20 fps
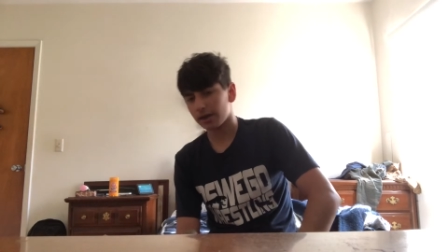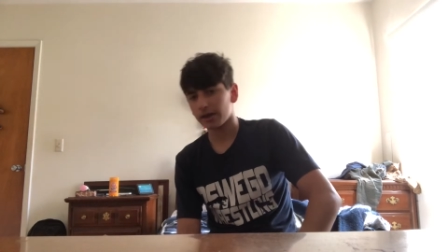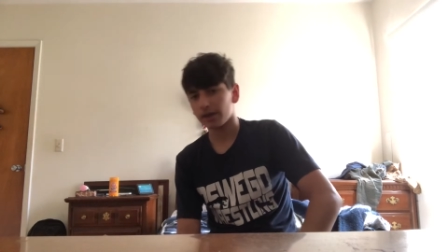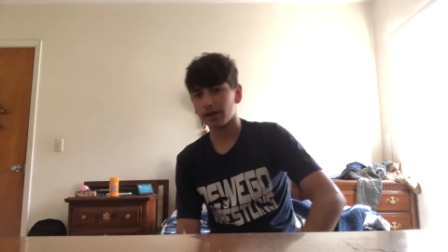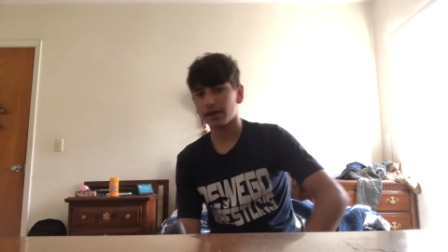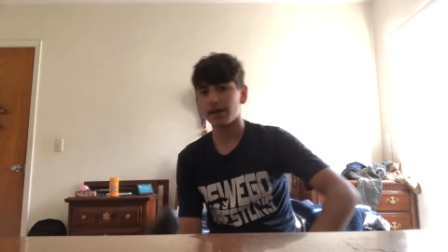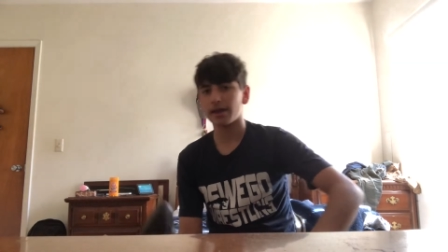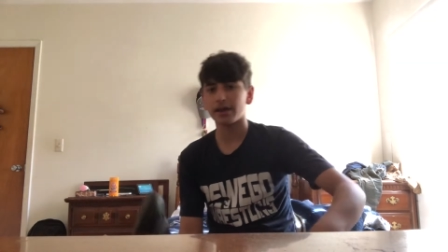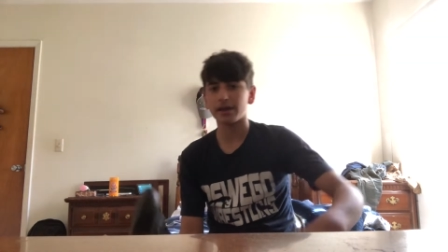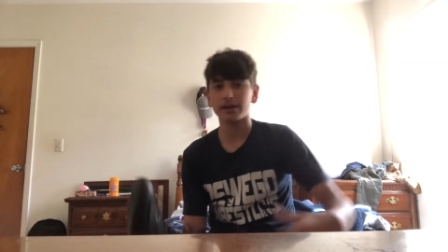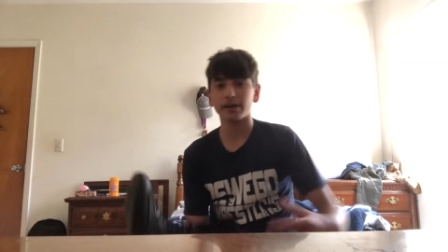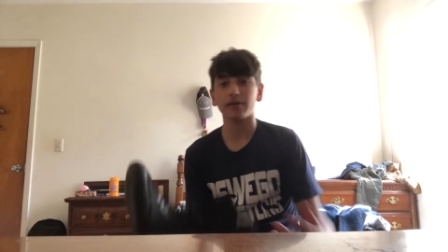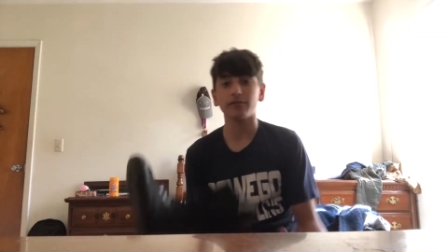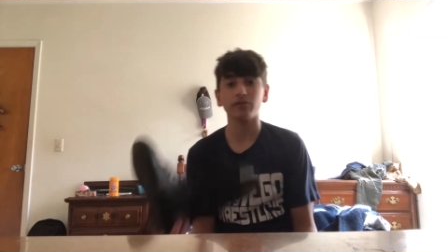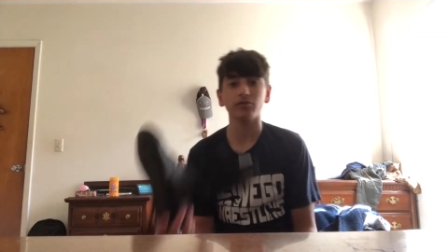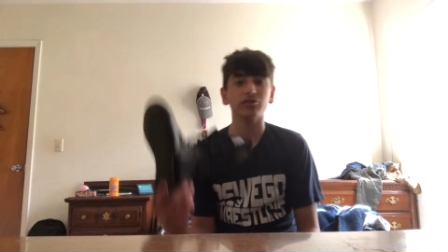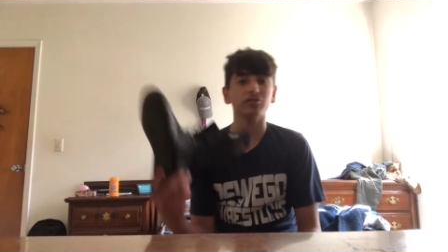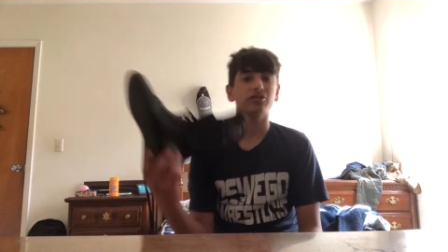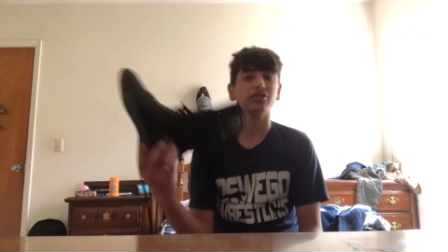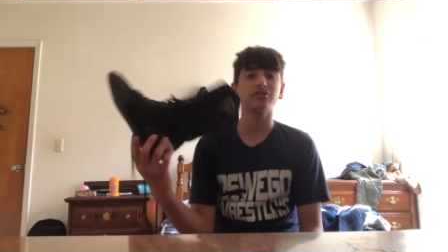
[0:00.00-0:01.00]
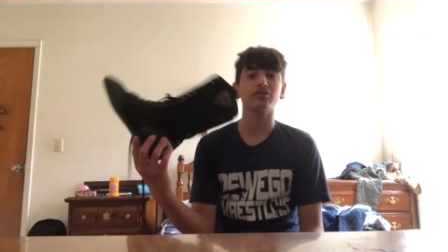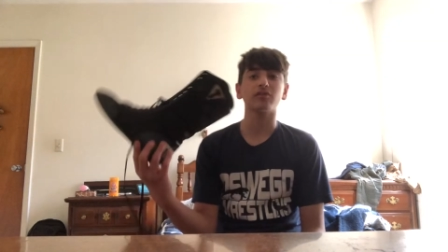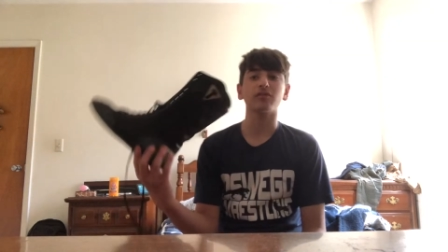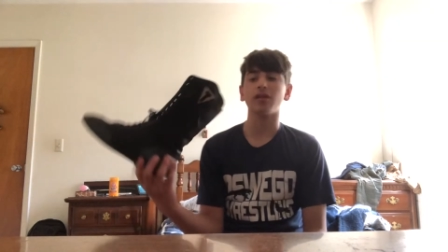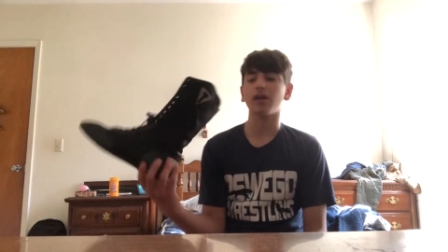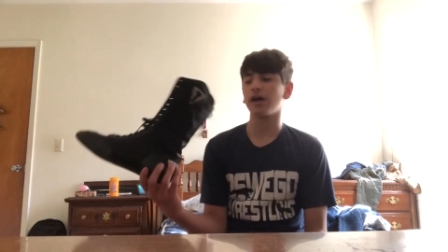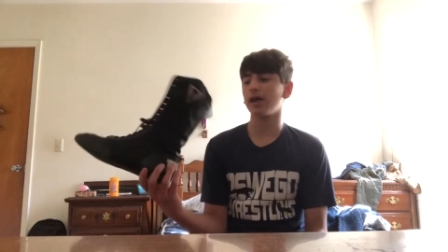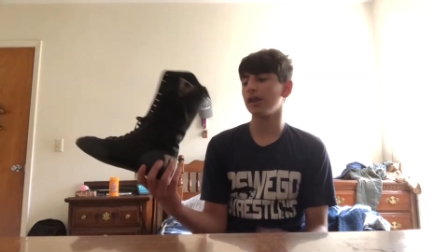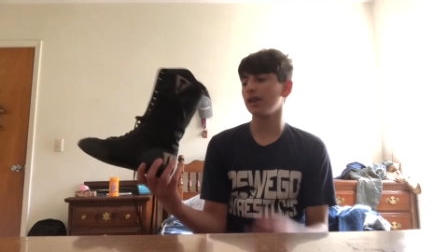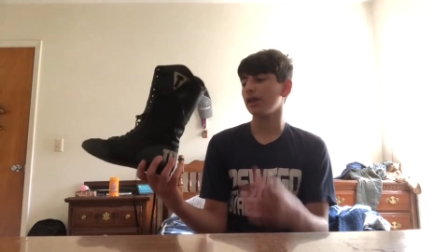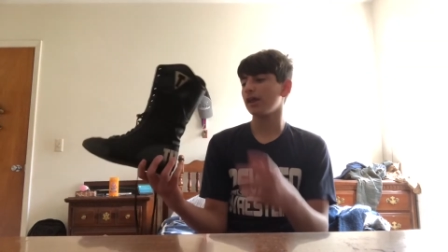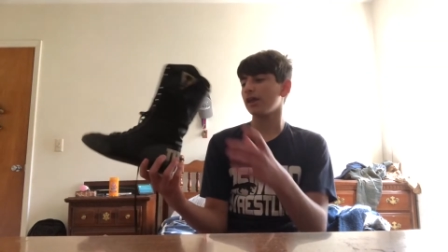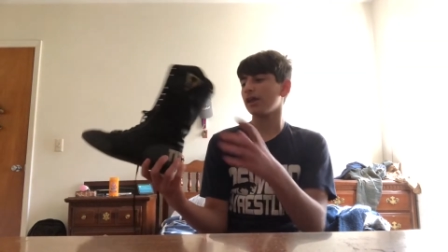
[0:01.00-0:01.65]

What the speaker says: And I've used these a lot.